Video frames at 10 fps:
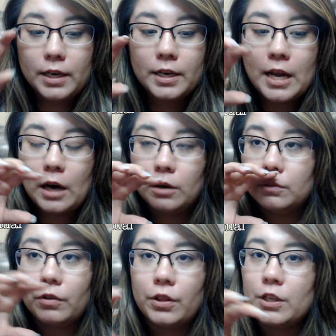Now,
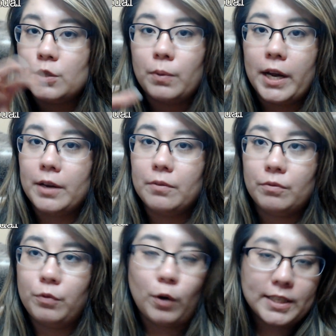this might,
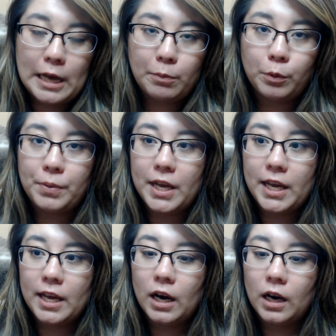for example,
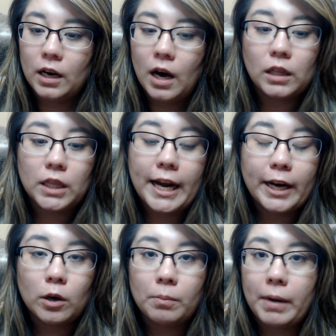be a
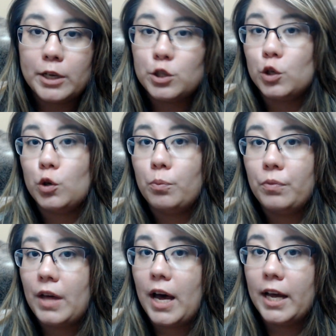liar might assume
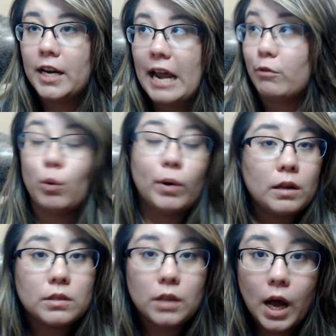that everyone
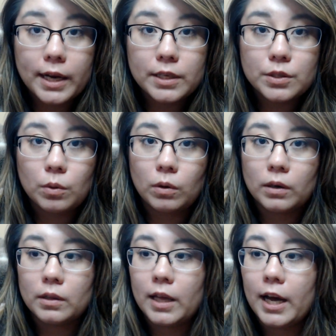else lies,
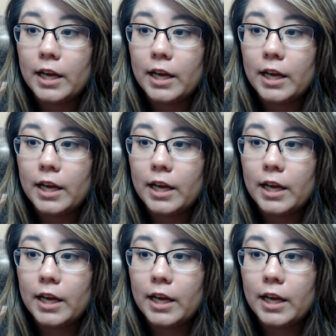or that